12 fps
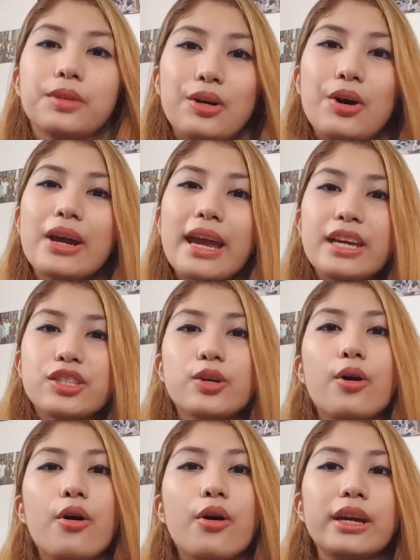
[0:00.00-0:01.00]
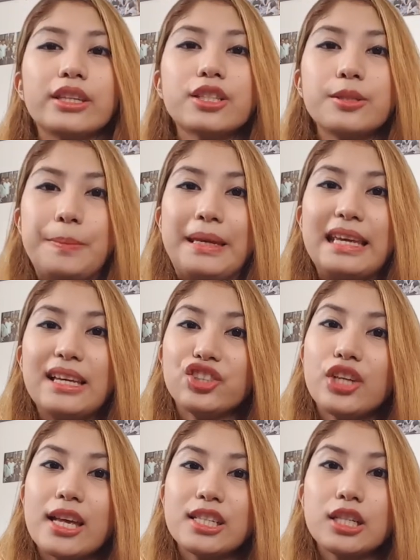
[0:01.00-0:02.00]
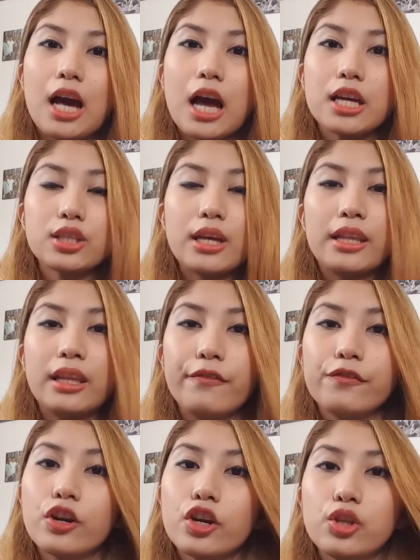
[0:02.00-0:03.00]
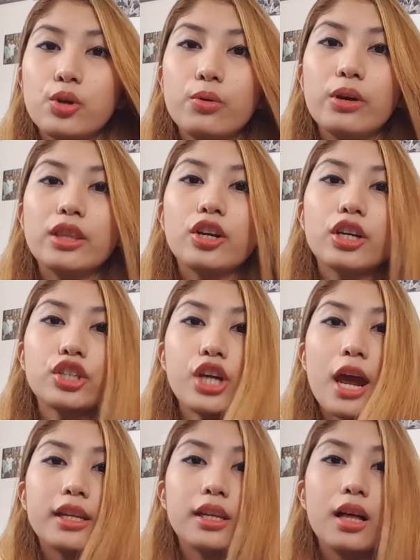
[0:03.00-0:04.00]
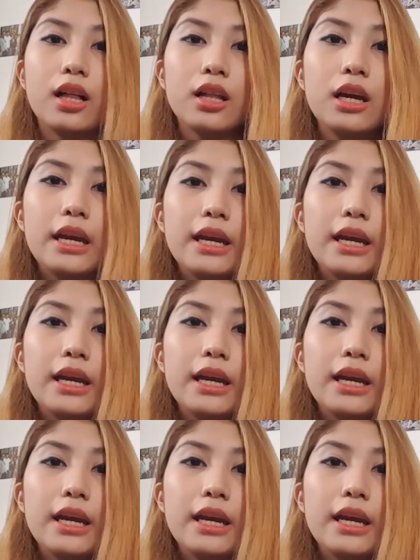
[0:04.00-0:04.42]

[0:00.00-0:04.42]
Okay, so it's me, Chesca, and if you're new in our channel,